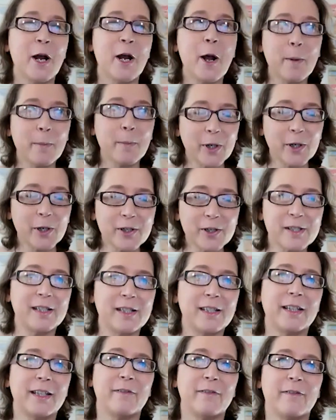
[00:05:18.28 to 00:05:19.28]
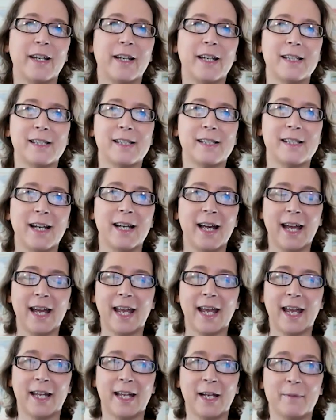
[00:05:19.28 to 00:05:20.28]
personally faced
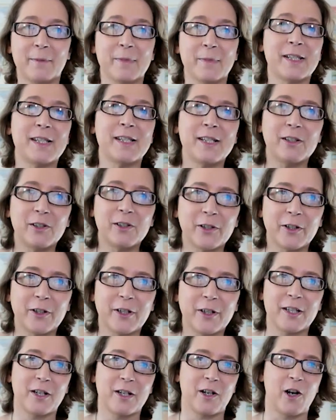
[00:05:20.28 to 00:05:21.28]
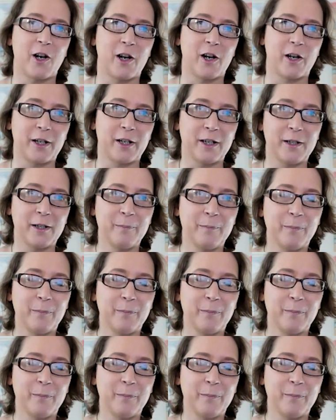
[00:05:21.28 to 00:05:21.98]
and am still learning to conquer.